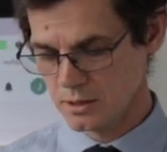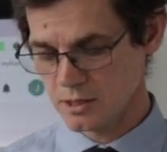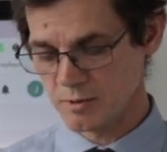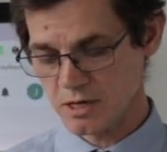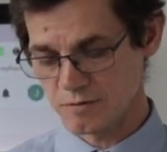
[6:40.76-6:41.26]

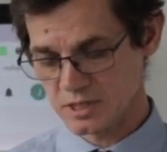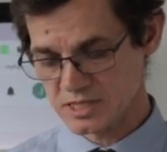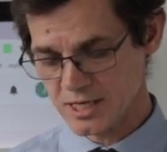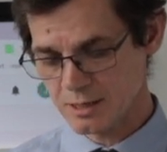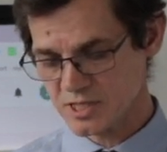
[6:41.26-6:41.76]
They'll be given a
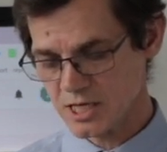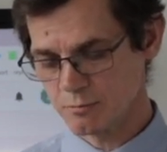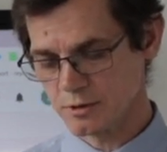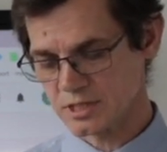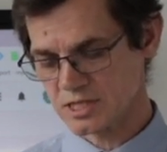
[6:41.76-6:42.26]

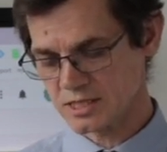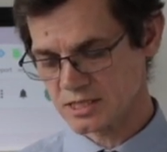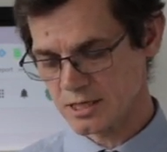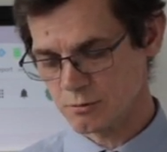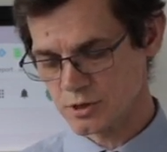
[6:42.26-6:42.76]
timetable that sets
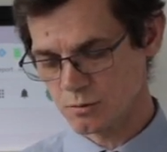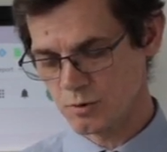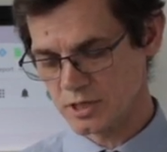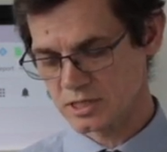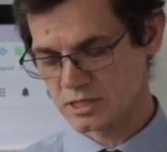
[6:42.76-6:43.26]
out
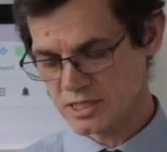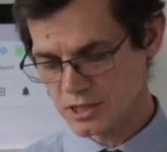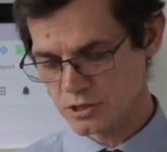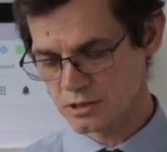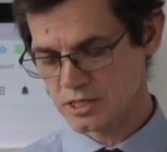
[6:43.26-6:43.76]
which
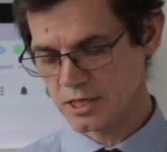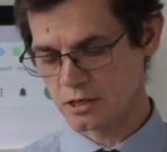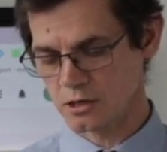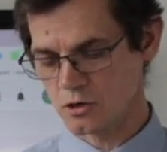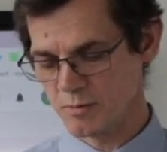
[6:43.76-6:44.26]
sessions they
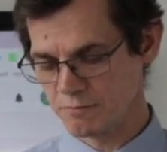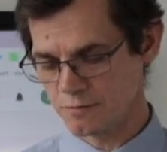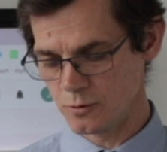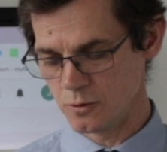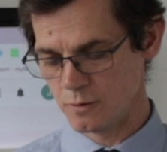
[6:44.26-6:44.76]
can come in
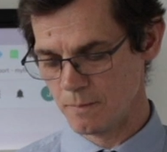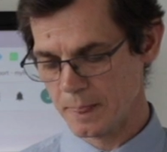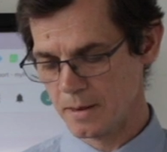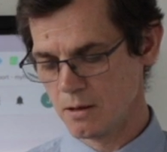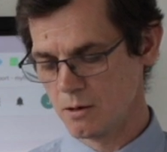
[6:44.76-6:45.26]
for.
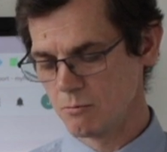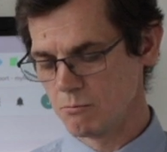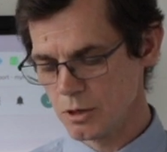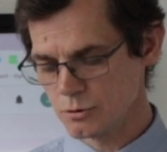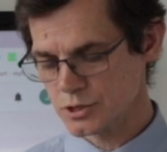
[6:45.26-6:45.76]

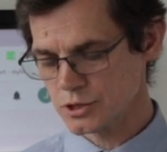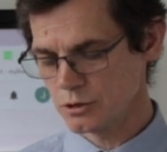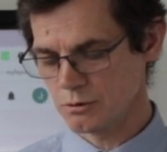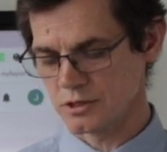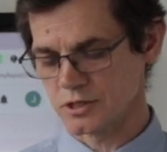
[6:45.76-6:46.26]
Most
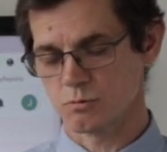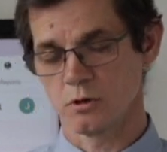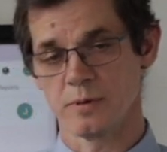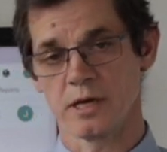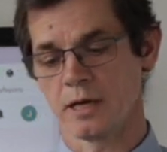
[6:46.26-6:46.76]
students
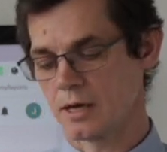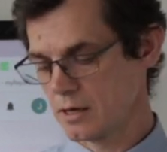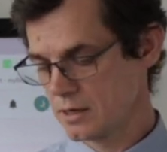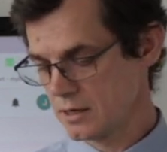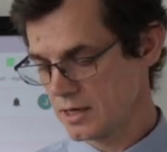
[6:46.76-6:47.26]
will be
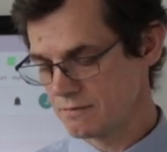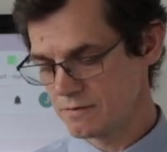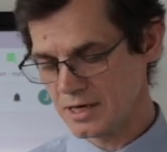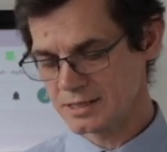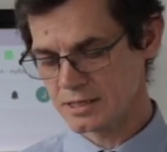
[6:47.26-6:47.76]

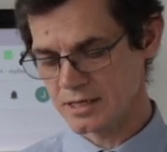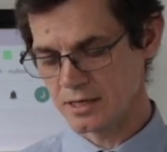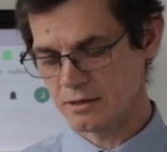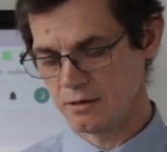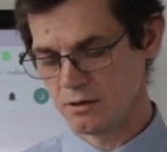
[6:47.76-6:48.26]
invited
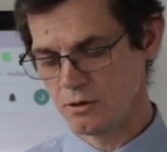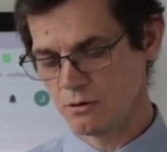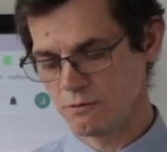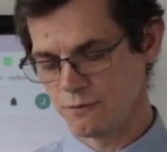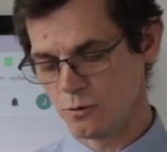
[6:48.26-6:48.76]
in
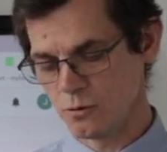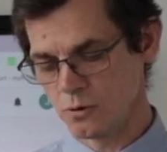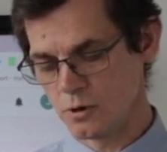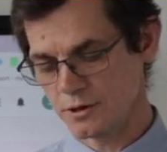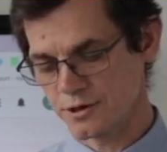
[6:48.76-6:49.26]

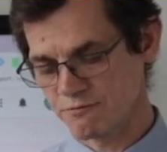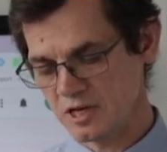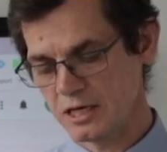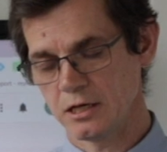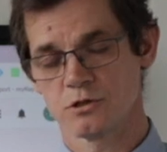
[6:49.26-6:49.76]
for
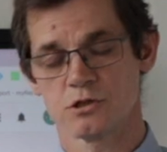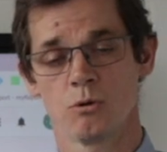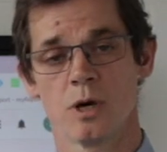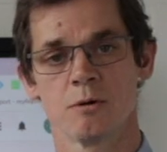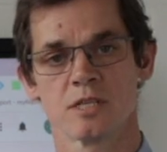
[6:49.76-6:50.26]
3
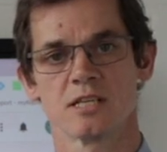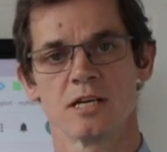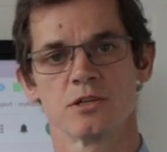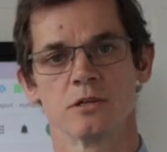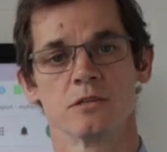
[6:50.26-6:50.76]
2-hour
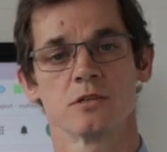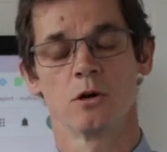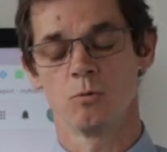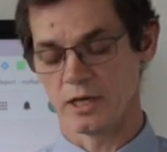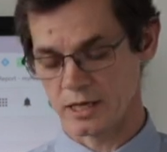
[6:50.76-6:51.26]
sessions
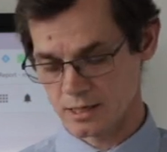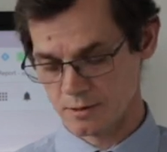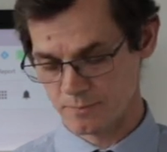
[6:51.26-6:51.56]
per week.